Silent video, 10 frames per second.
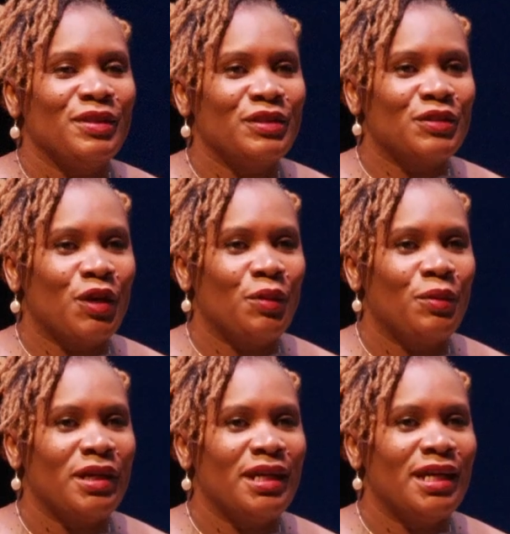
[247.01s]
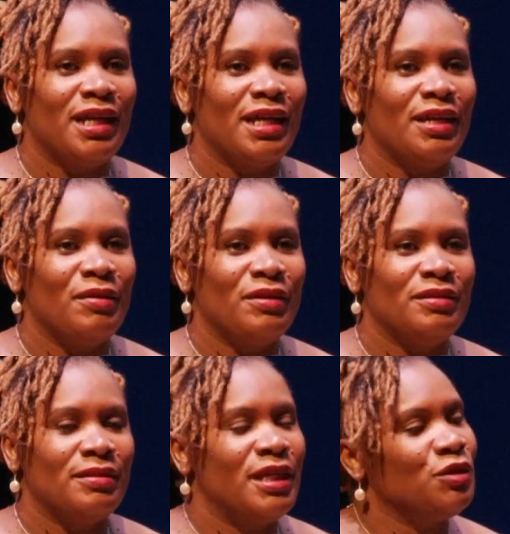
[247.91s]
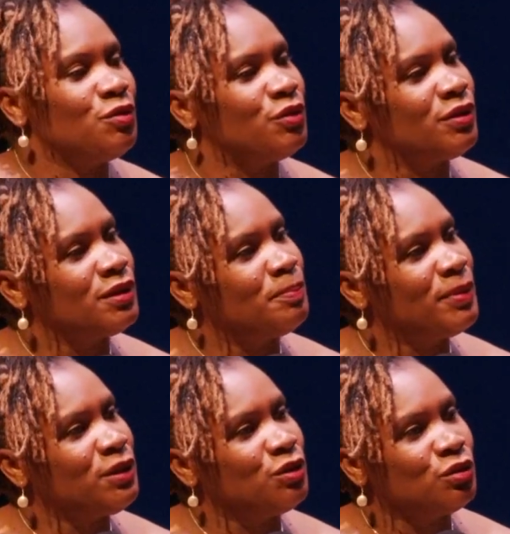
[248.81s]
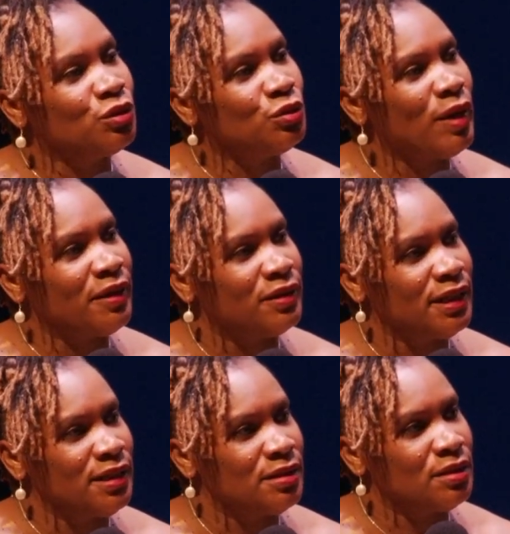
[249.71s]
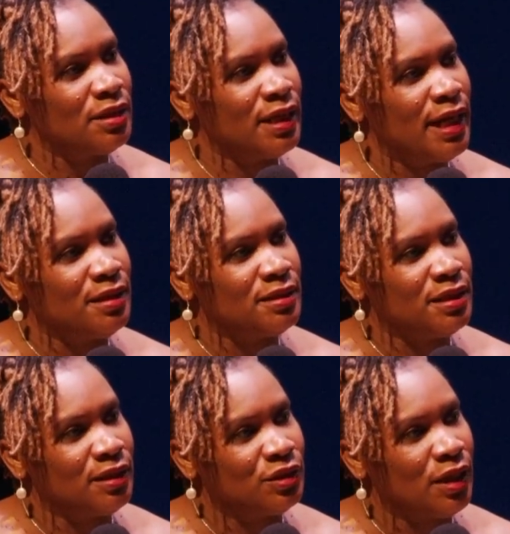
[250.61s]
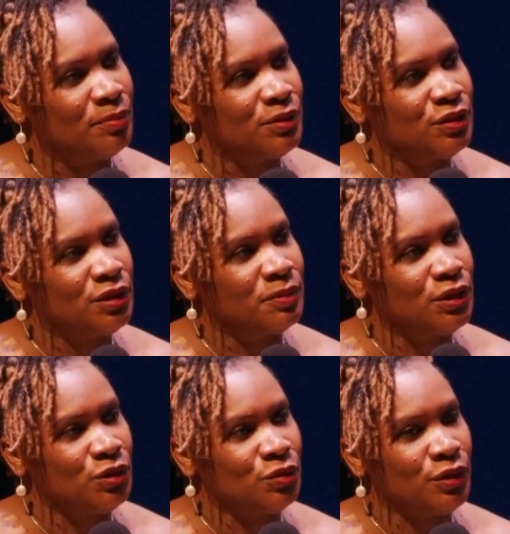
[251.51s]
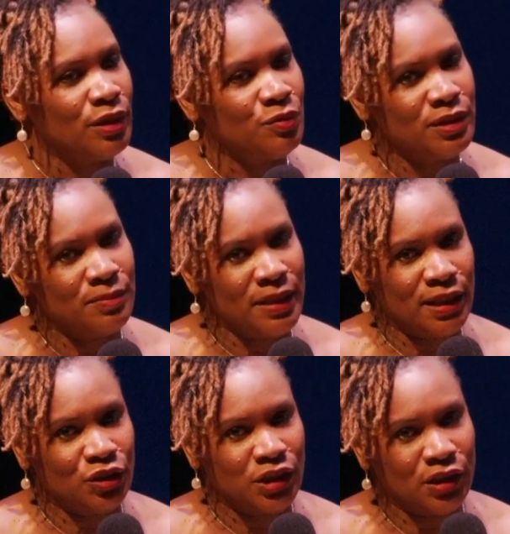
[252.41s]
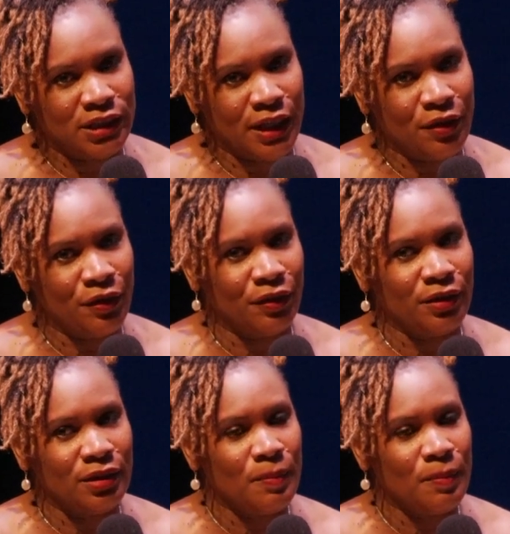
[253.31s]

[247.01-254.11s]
So indoors, Pitt took 2 athletes to the NCAA Championships indoor. It was me and Shantae Earl.